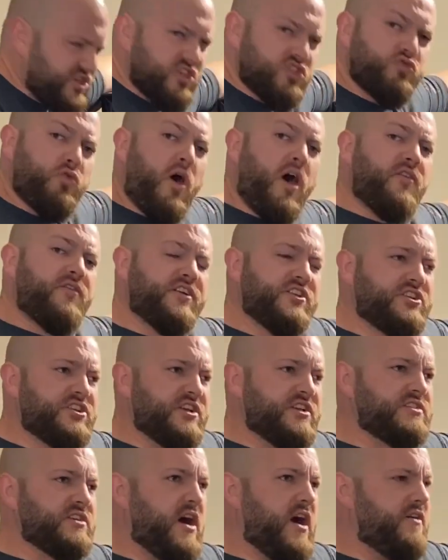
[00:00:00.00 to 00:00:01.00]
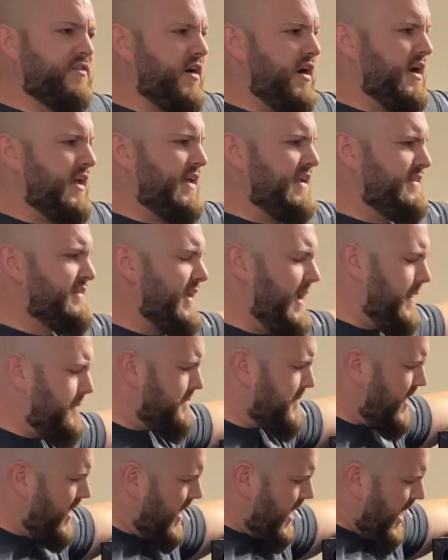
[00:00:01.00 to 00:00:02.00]
to 12 inches of heat
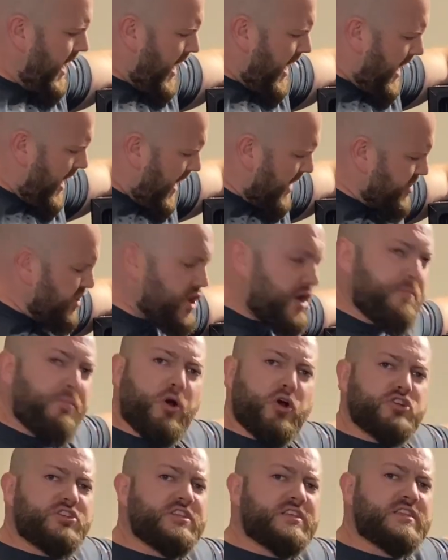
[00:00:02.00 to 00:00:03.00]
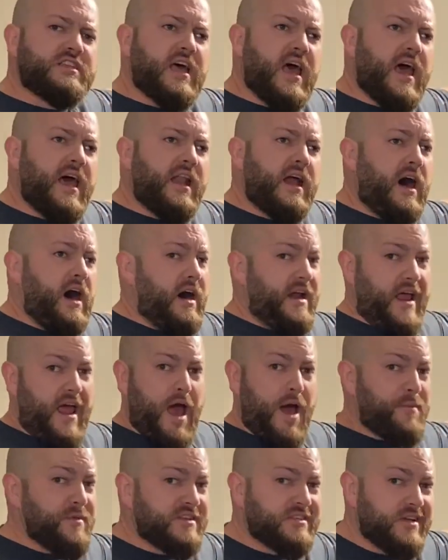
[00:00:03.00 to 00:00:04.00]
tape. You can purchase that on
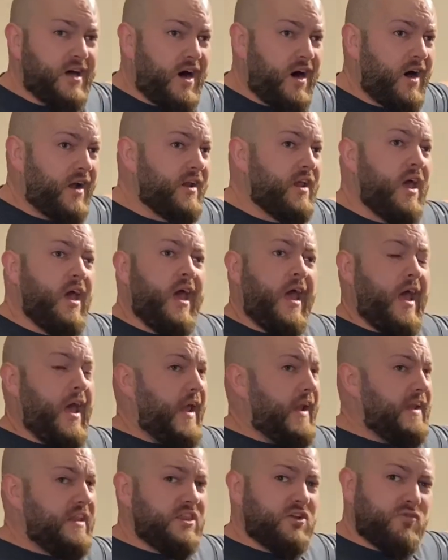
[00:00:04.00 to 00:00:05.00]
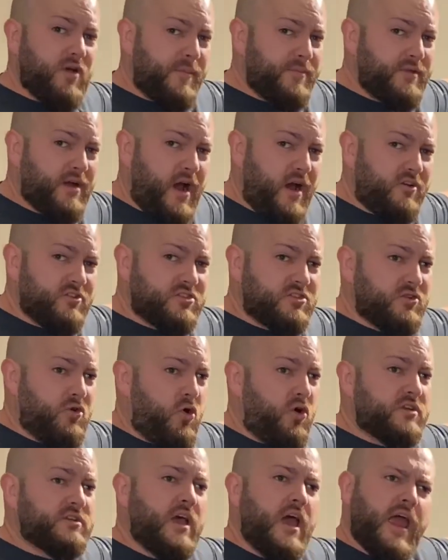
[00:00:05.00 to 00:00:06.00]
Amazon, any of the reptile
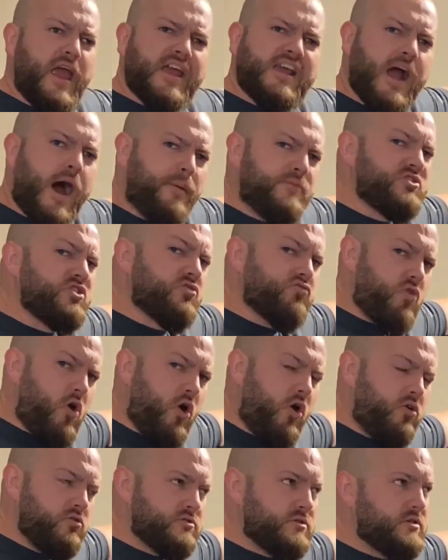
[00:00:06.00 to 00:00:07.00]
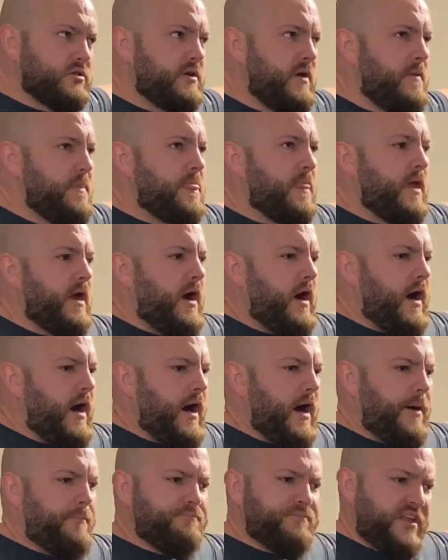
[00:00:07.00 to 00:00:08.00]
stores. It comes in rolls.
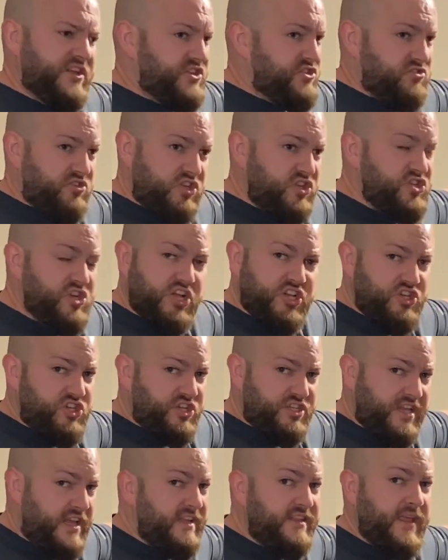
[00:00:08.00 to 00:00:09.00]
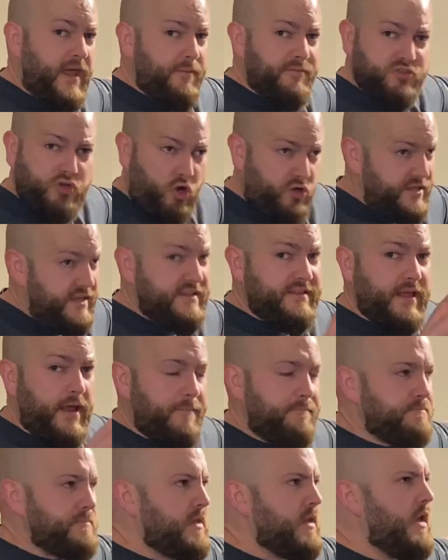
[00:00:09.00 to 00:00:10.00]
It's legit just heat tape, it's called heat
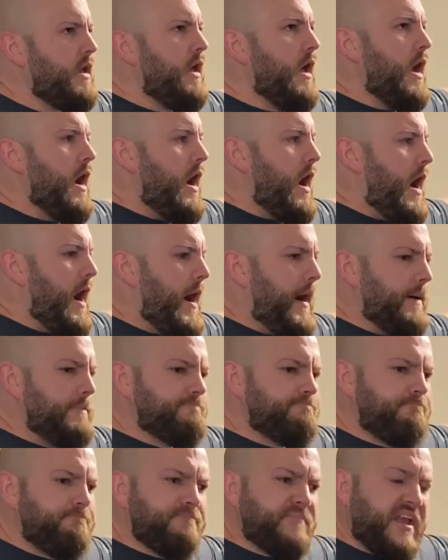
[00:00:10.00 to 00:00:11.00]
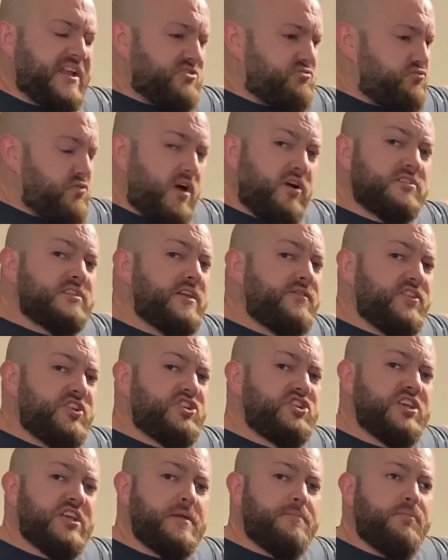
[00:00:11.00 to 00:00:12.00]
tape. It's relatively
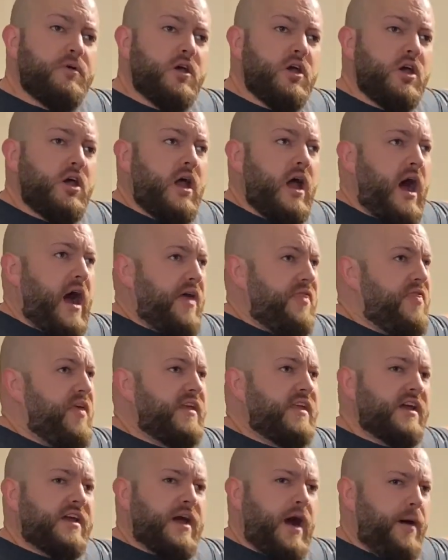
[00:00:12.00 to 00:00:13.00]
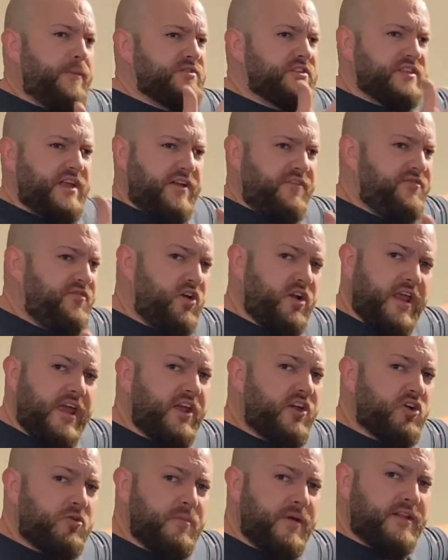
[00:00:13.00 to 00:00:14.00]
cheap. I think it comes in like foot
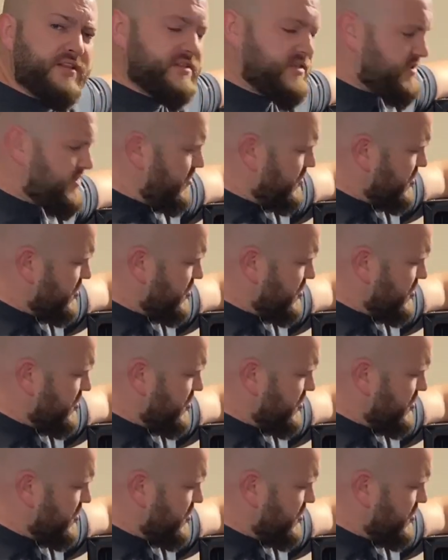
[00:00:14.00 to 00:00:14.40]
increments. So